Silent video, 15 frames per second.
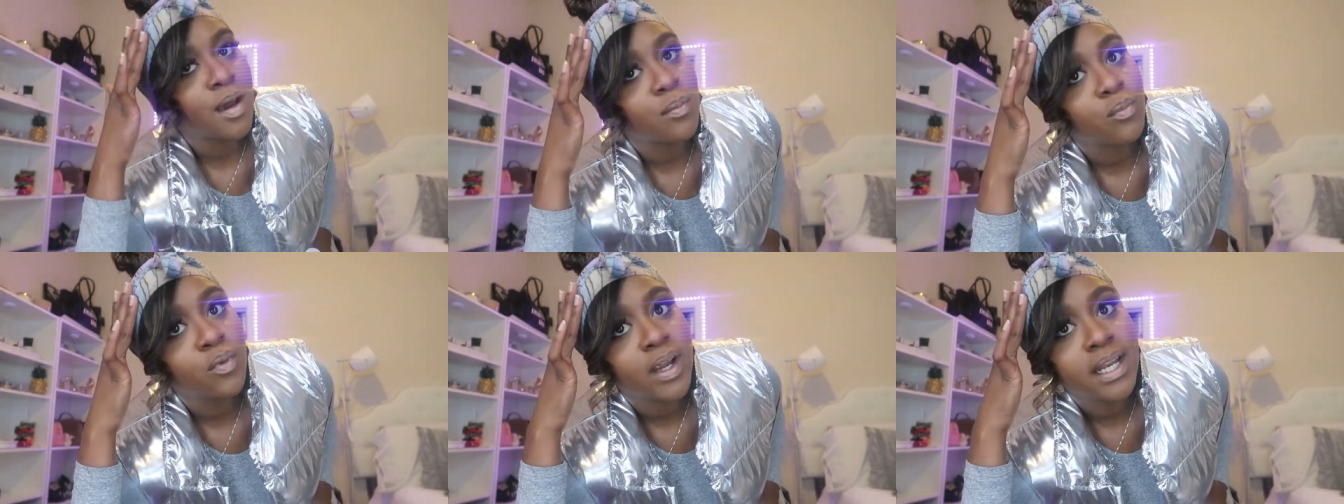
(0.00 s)

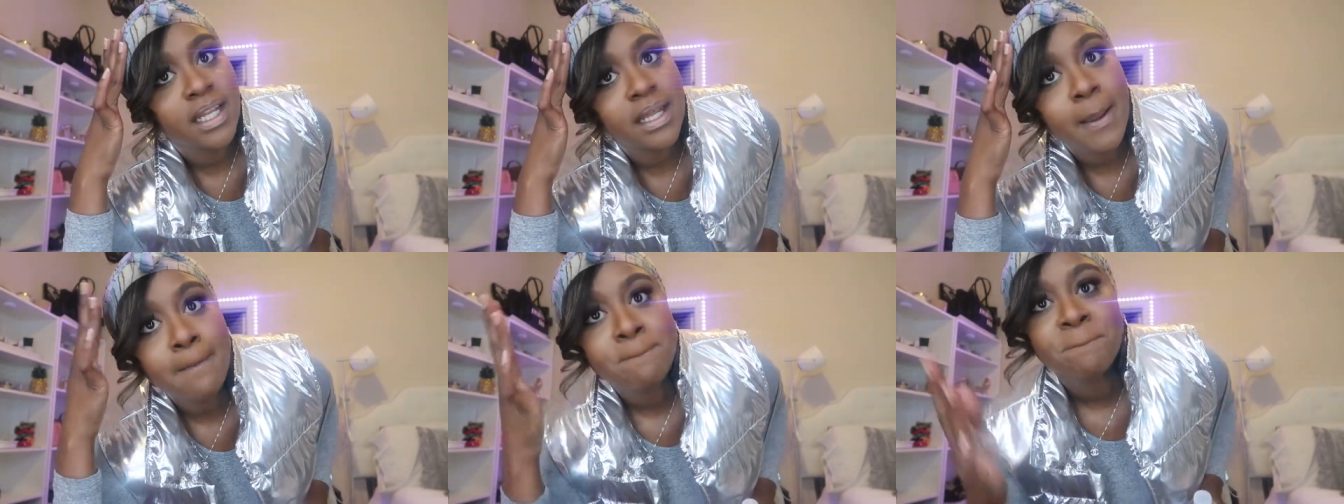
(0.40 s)
I'm
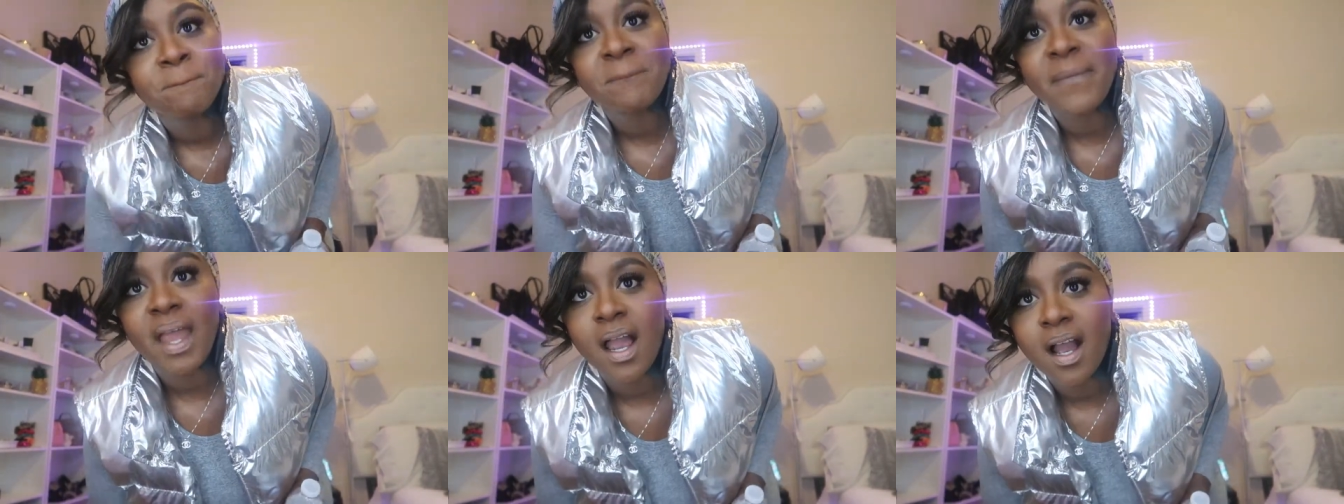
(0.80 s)
ready.
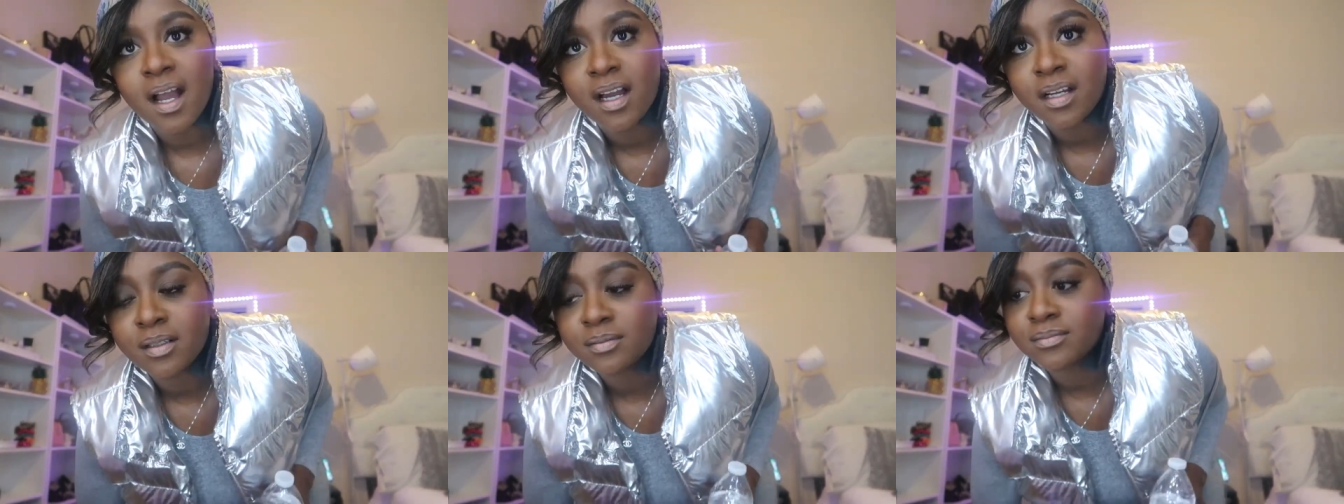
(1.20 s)

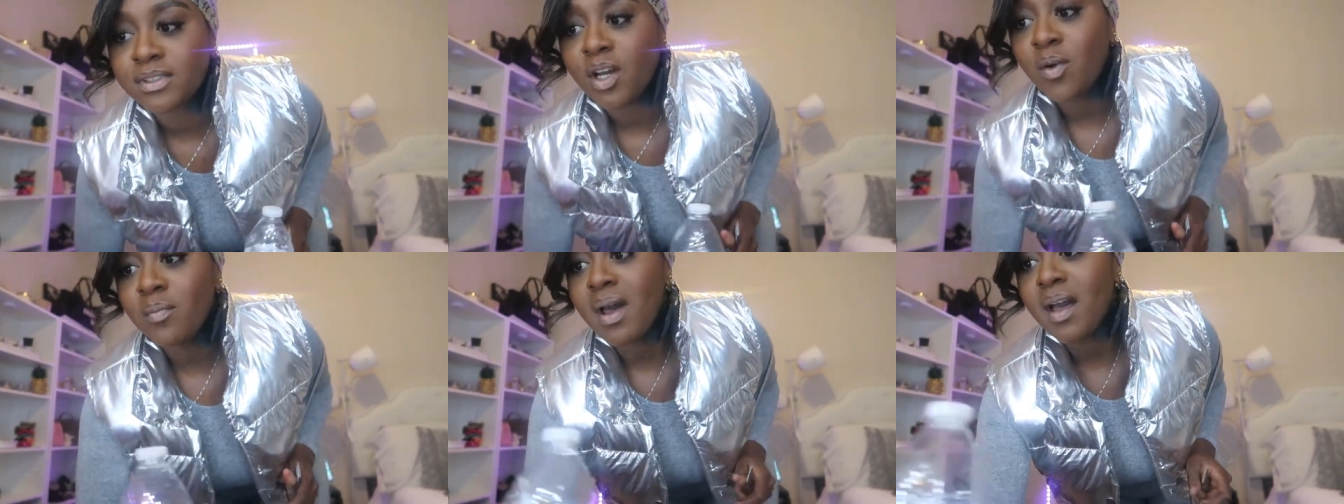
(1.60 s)
Um,
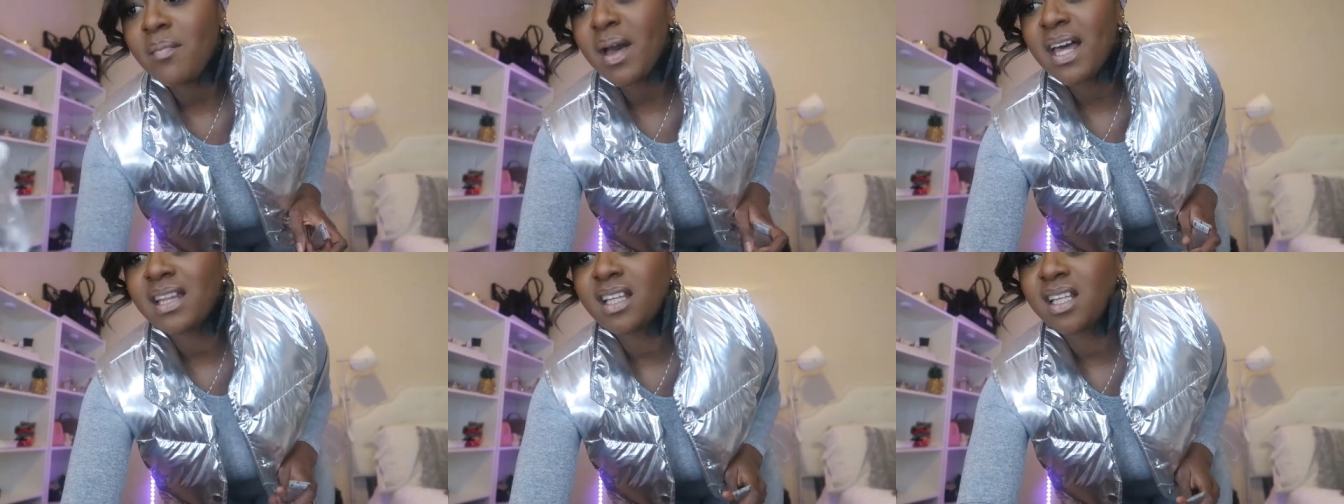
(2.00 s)
don't mind
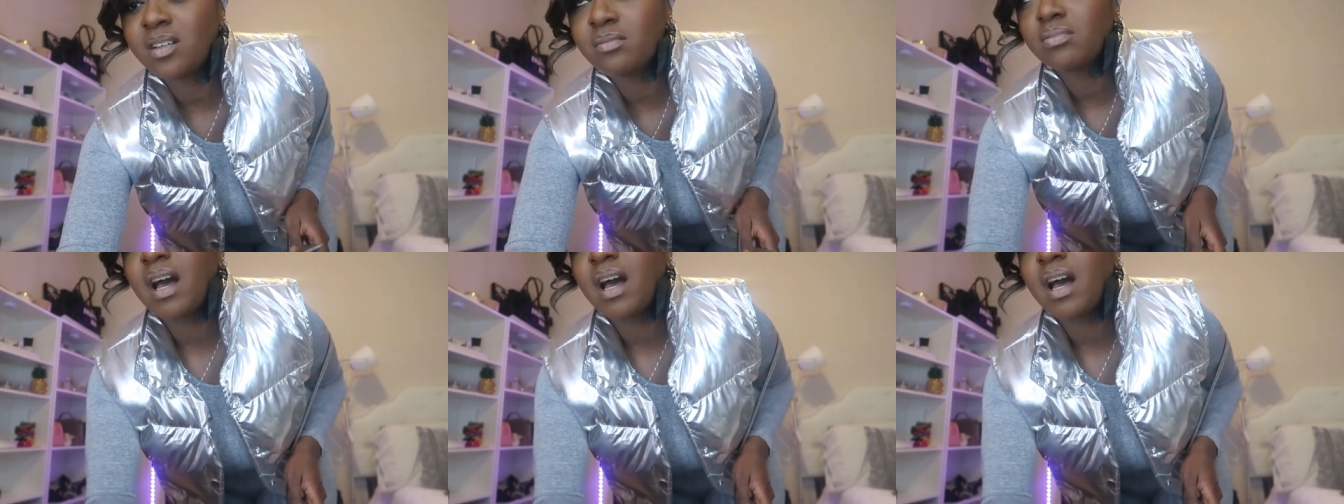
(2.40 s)
my lip.